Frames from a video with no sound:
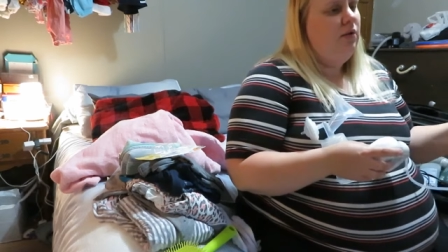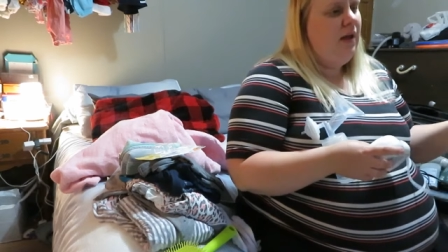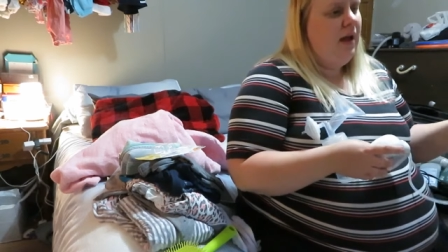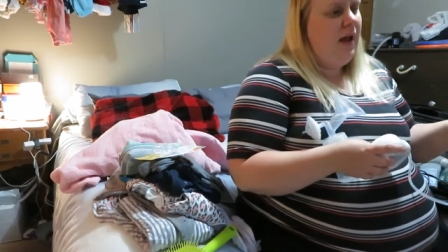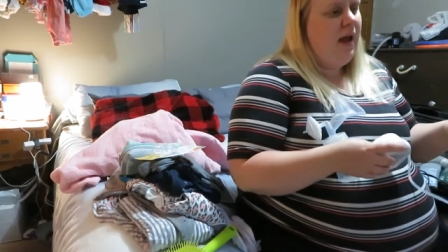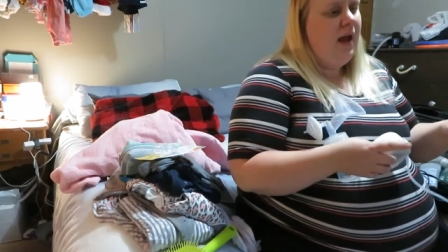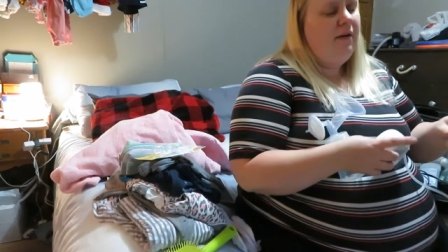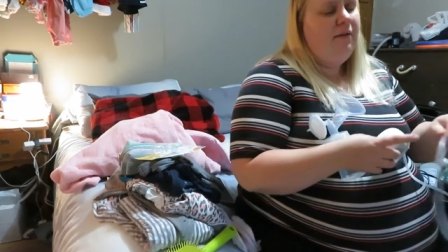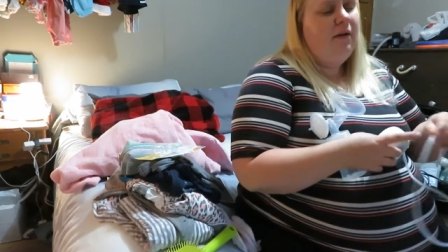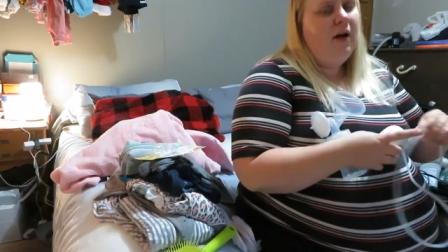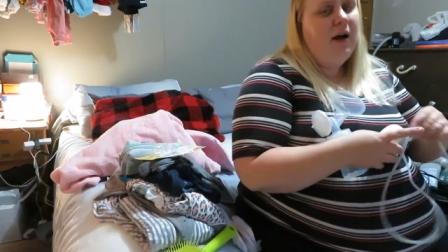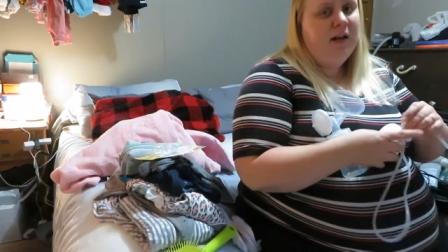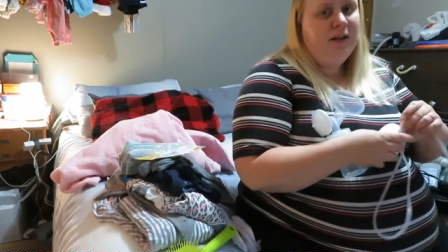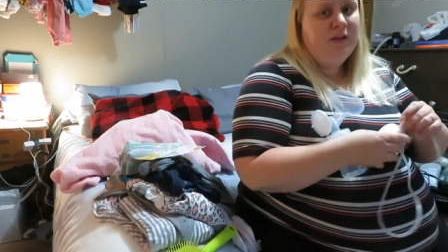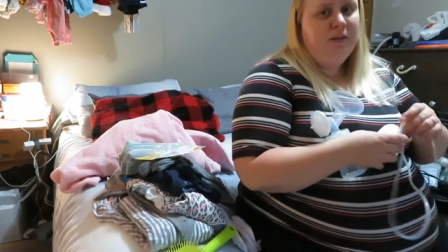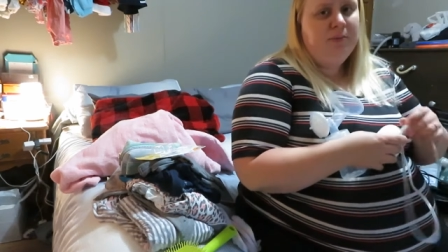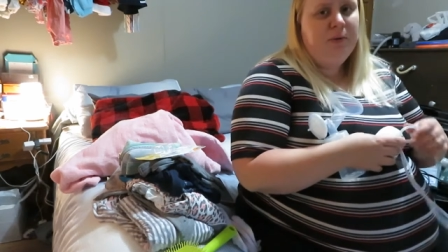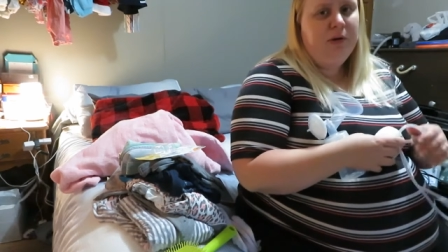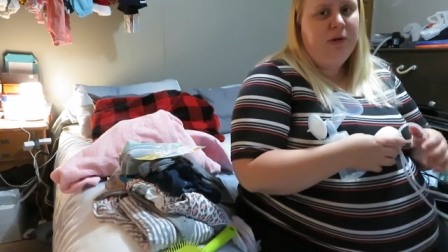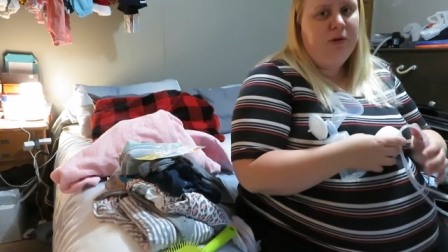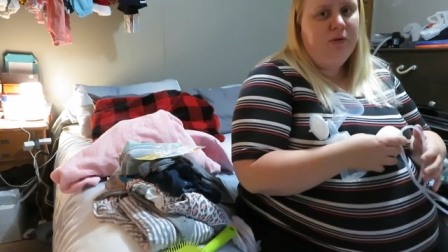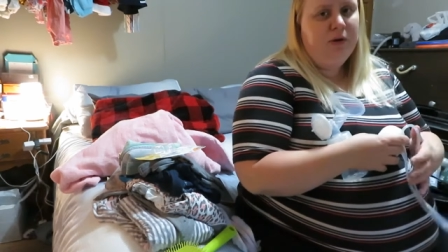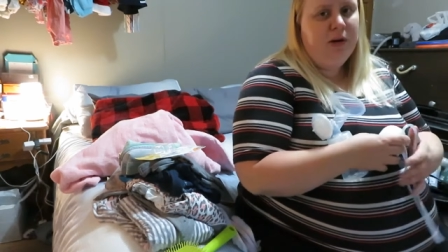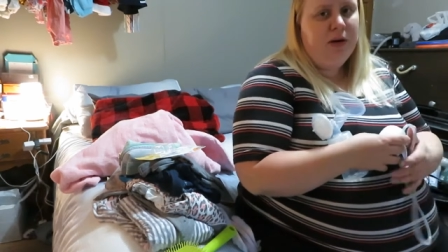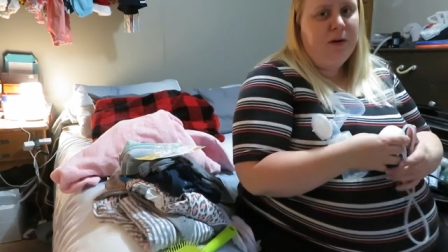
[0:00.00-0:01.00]
they have
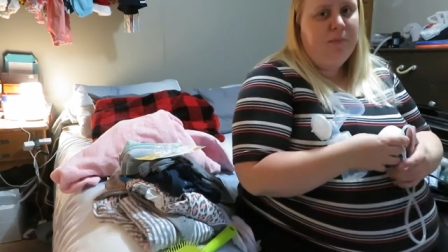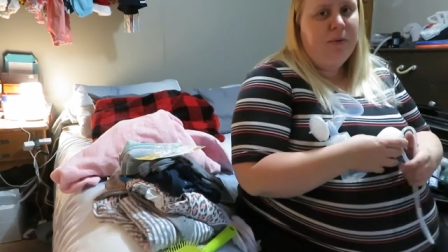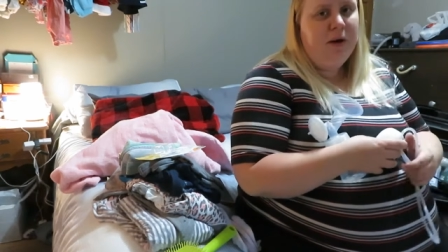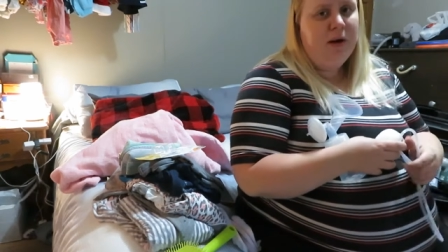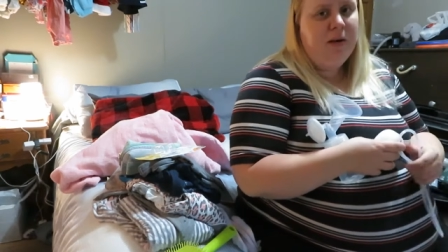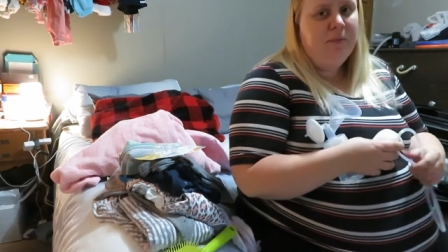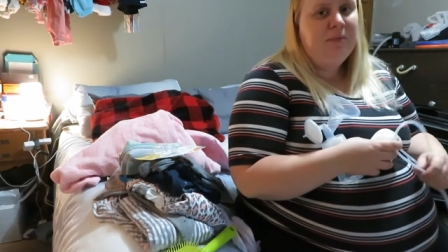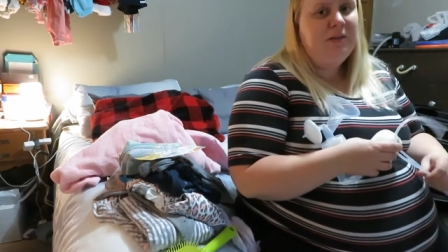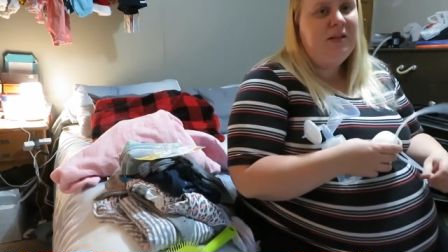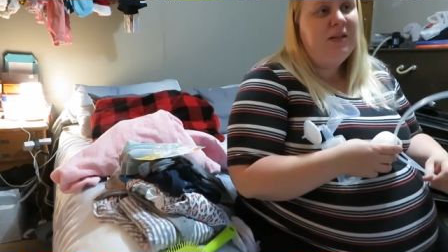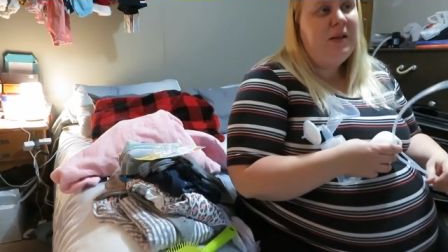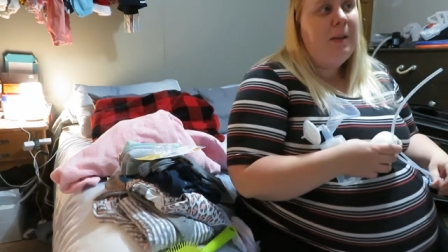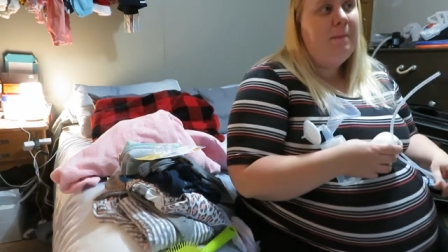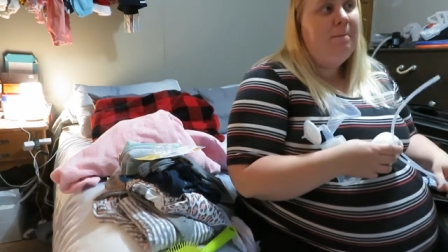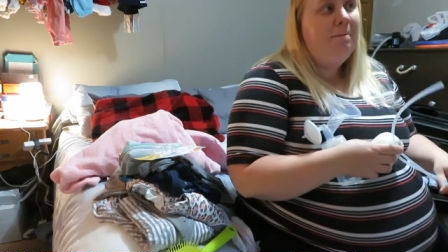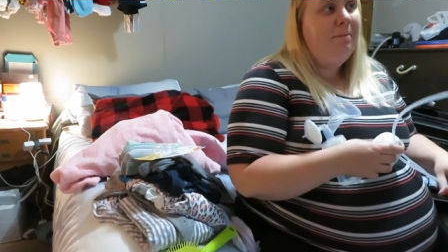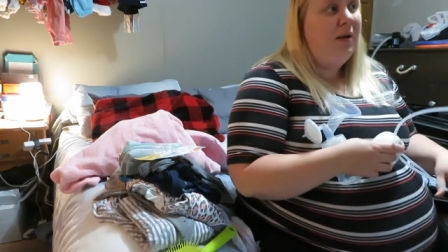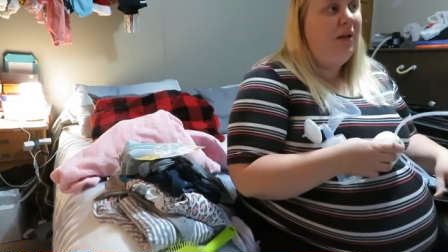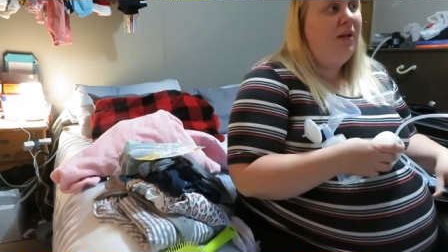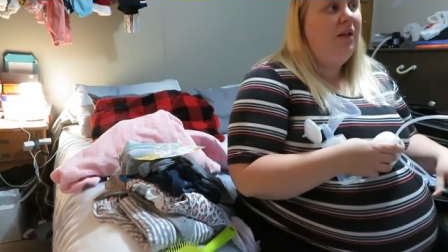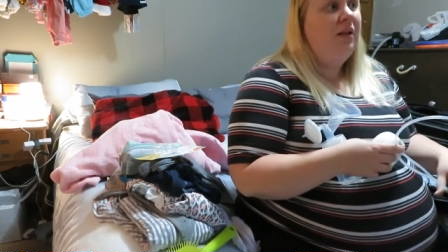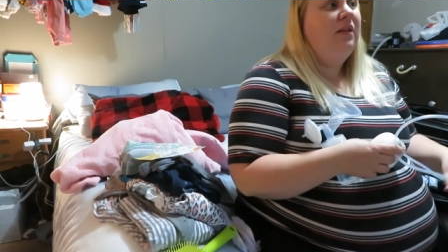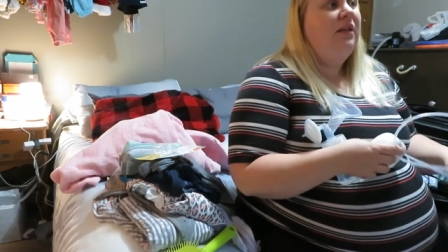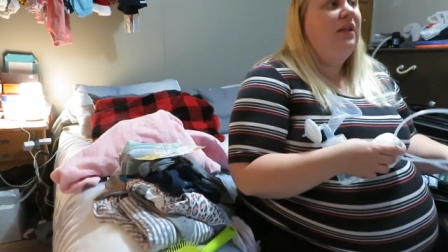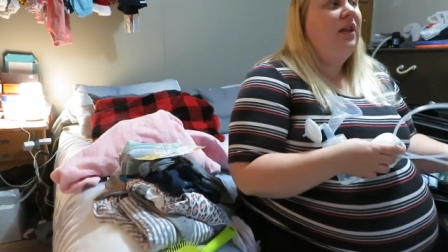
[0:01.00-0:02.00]
hospital grade pumps,
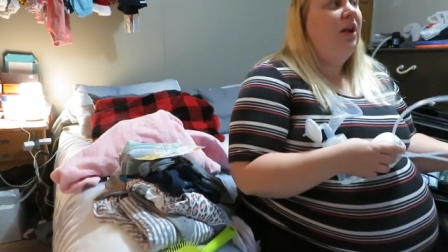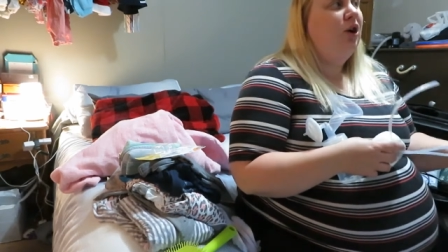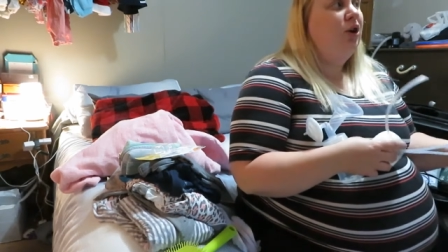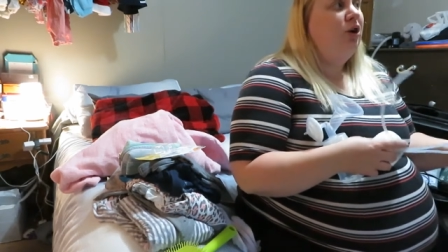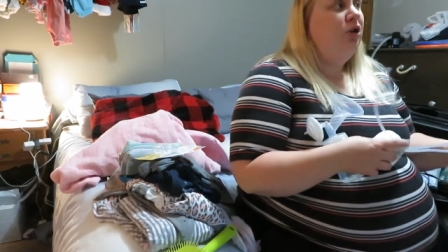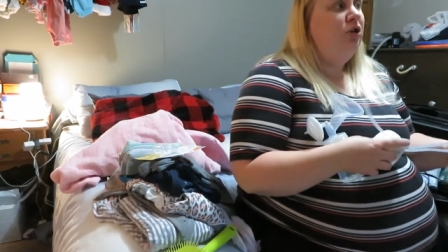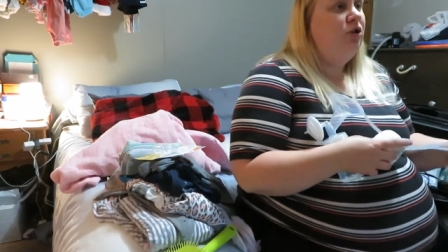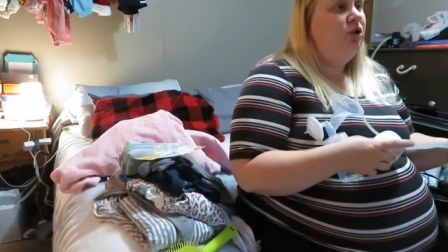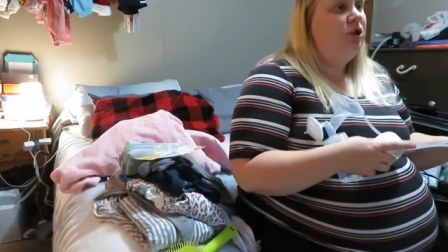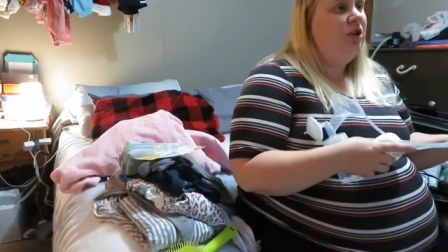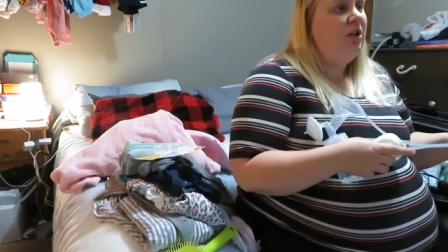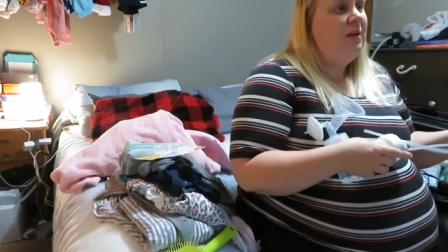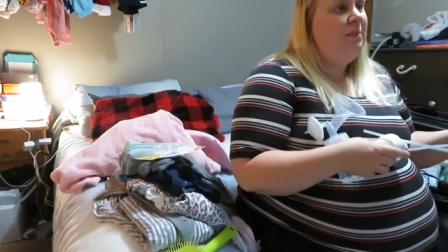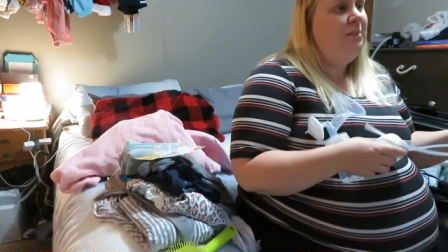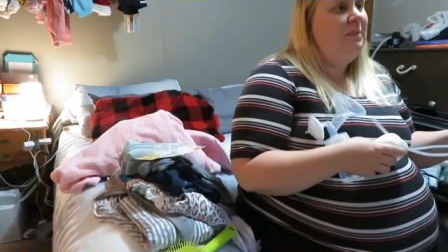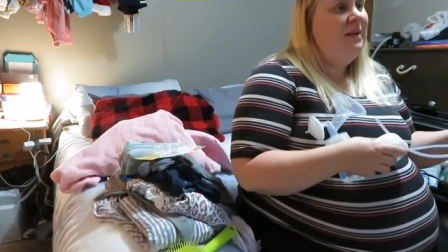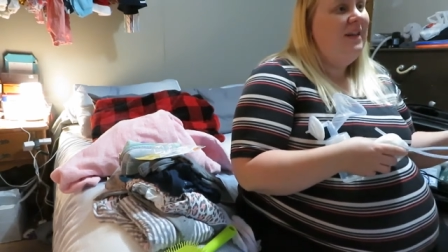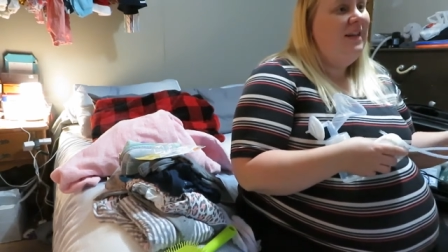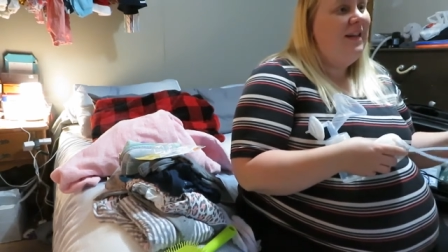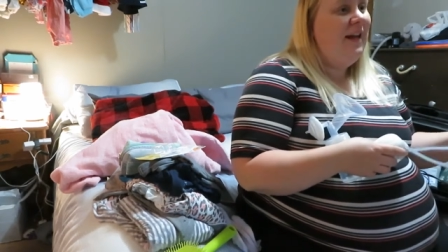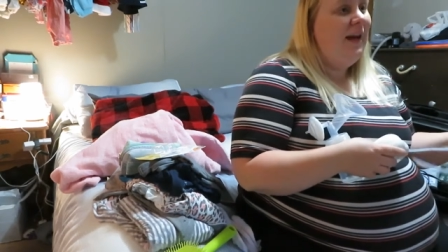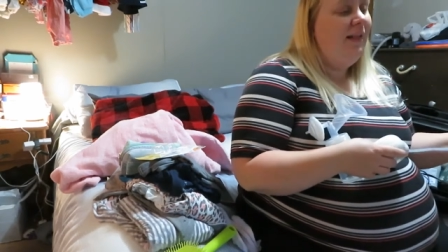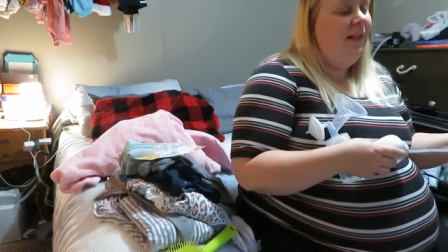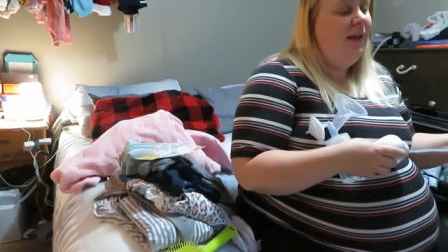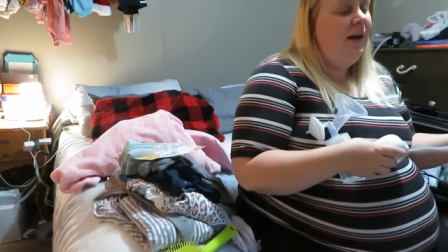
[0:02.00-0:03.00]
but they're usually
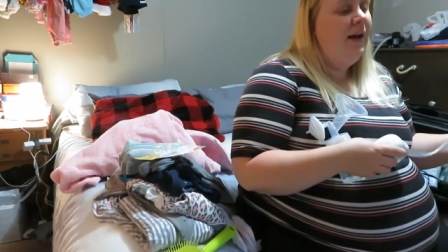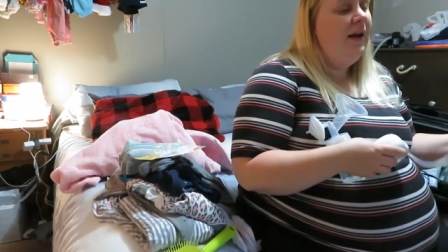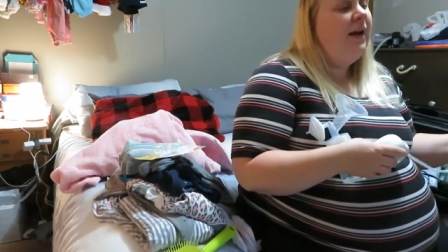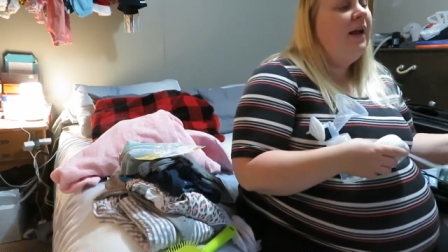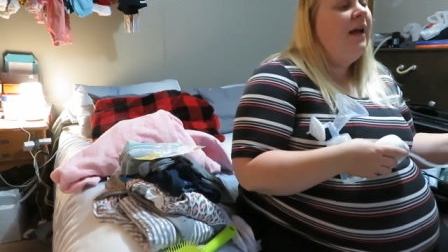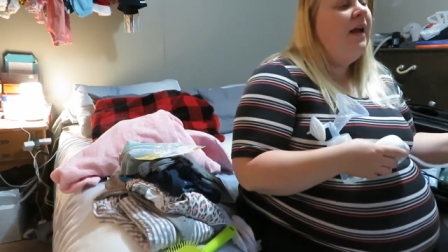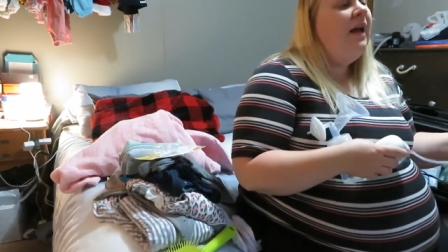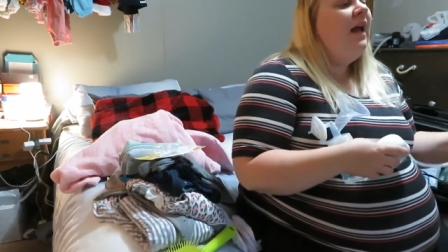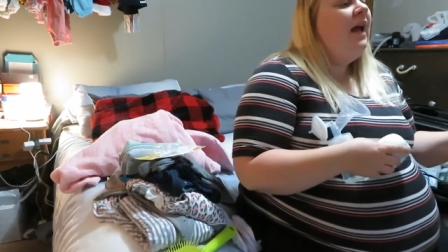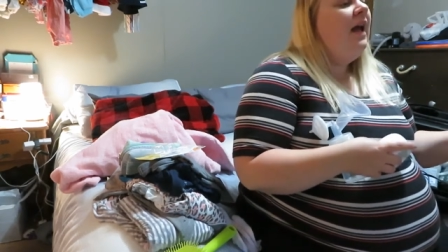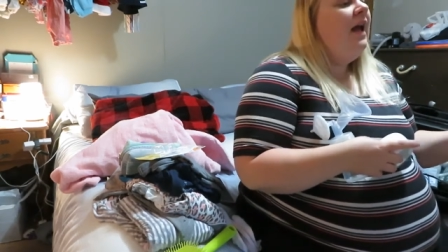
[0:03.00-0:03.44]
Medela.